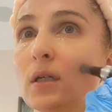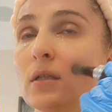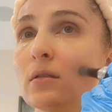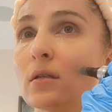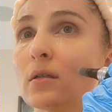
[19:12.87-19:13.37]

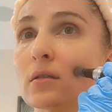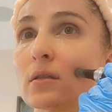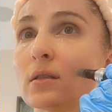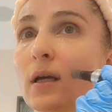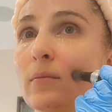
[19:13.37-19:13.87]
and the
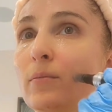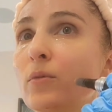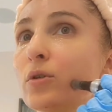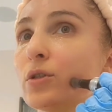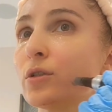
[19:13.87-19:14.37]
stamp
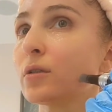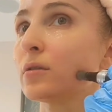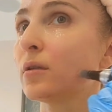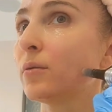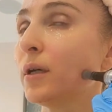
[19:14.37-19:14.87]

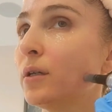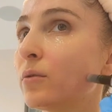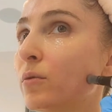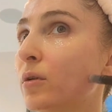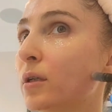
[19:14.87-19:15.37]
motion, the way
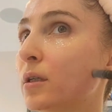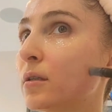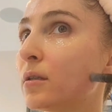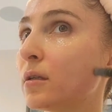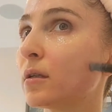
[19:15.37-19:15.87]
you want it.
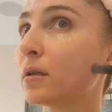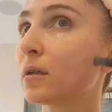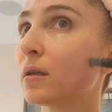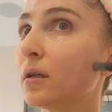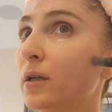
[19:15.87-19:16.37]

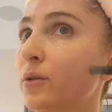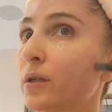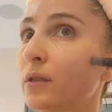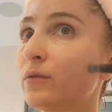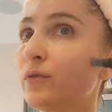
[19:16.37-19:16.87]
You
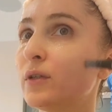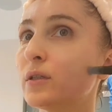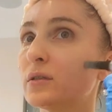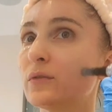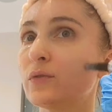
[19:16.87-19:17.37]
can
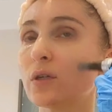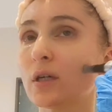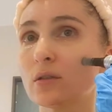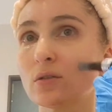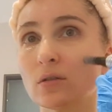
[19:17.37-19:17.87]
feel it. If you
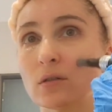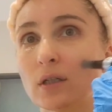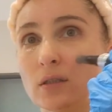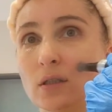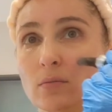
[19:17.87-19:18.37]
can't
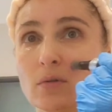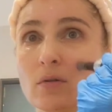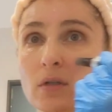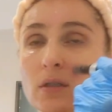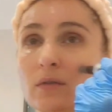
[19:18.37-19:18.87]
tolerate, keep
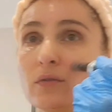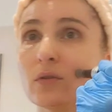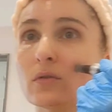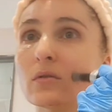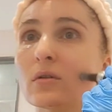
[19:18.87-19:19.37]
going. If
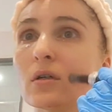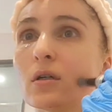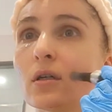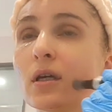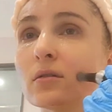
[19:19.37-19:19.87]
you
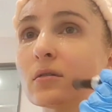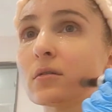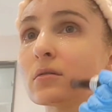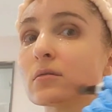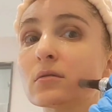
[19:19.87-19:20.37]
can't
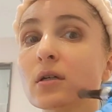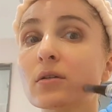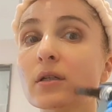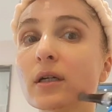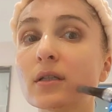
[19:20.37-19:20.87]

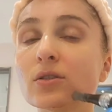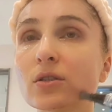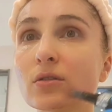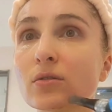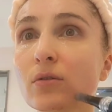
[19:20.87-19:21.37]
tolerate,
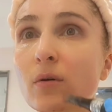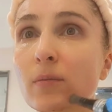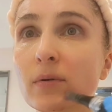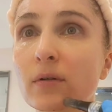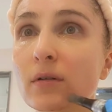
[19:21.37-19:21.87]
just
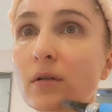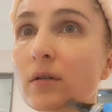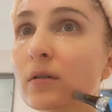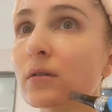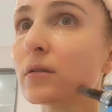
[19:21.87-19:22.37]
stop.
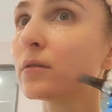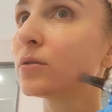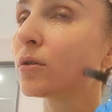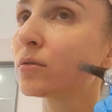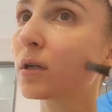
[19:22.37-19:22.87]

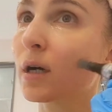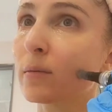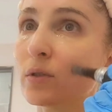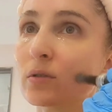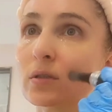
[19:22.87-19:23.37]
Don't
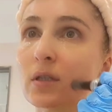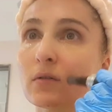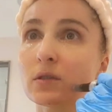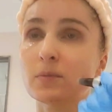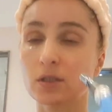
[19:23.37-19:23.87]
harm
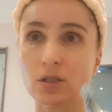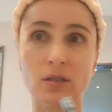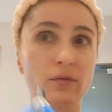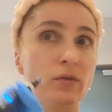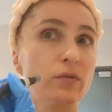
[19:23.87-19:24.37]
yourself,
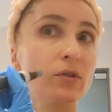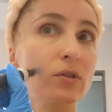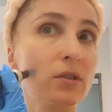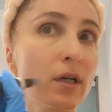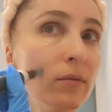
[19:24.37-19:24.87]
especially if you're
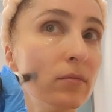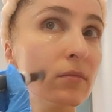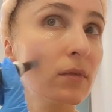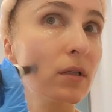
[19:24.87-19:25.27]
first time.